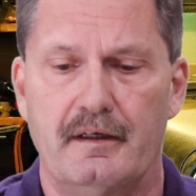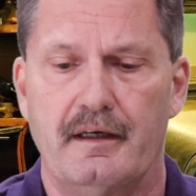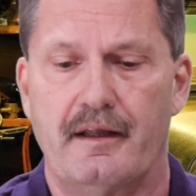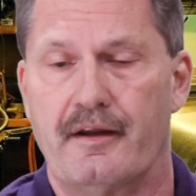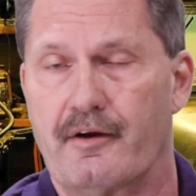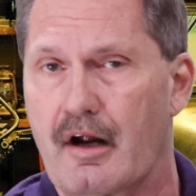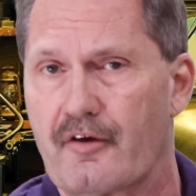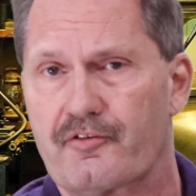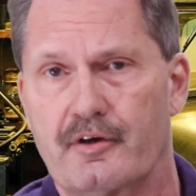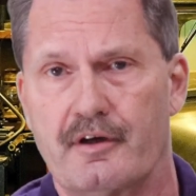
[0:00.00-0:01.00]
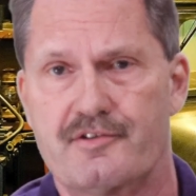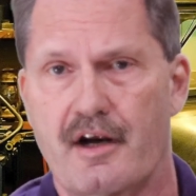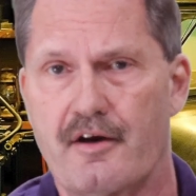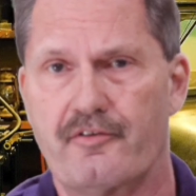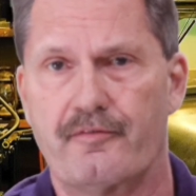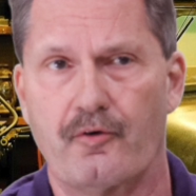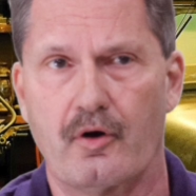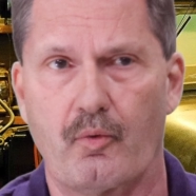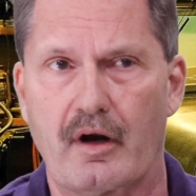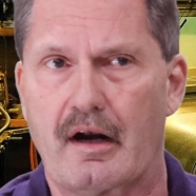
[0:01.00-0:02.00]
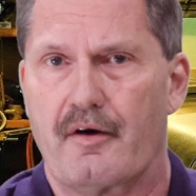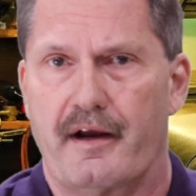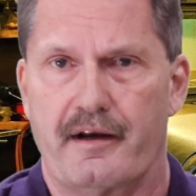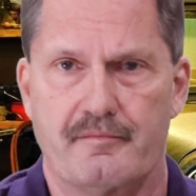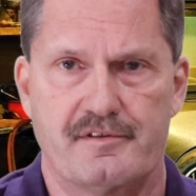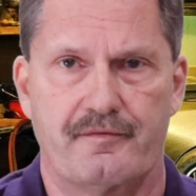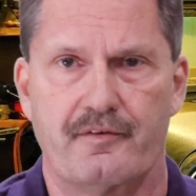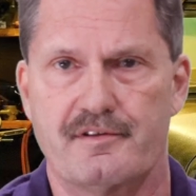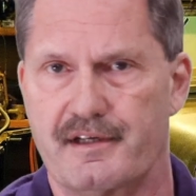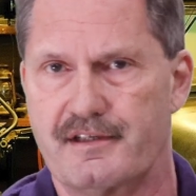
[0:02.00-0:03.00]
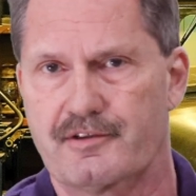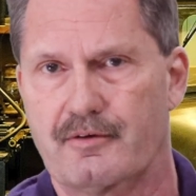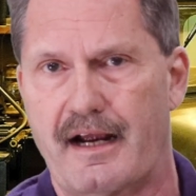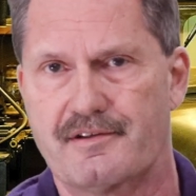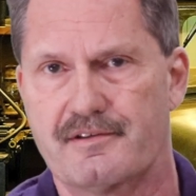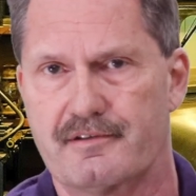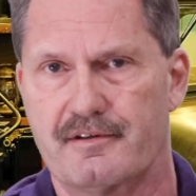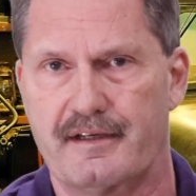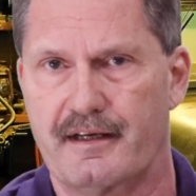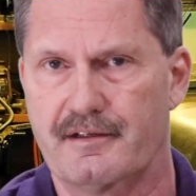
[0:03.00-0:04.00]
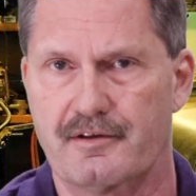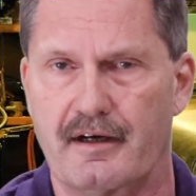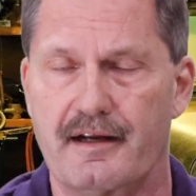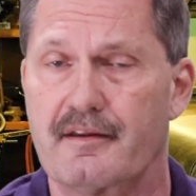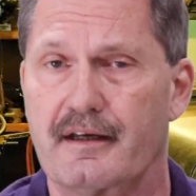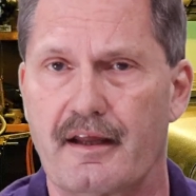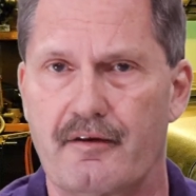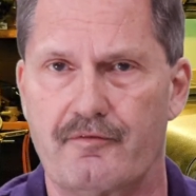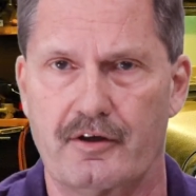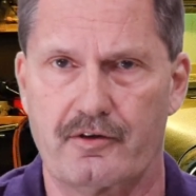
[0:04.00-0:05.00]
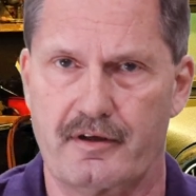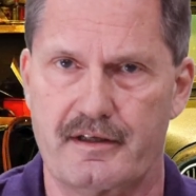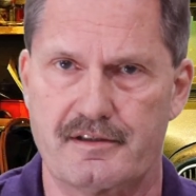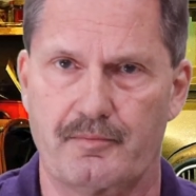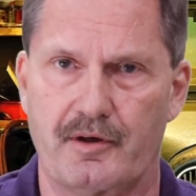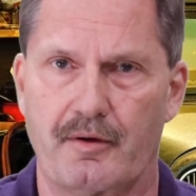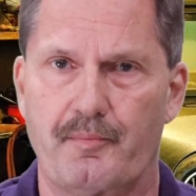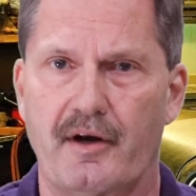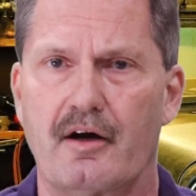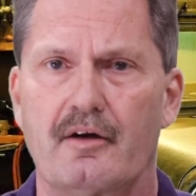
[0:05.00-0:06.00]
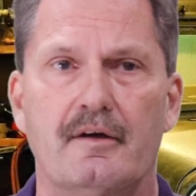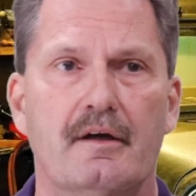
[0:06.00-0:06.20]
and then they're They're going to charge you for wear out items. If there's any scratches or dings or anything on the vehicle that needs to be repaired,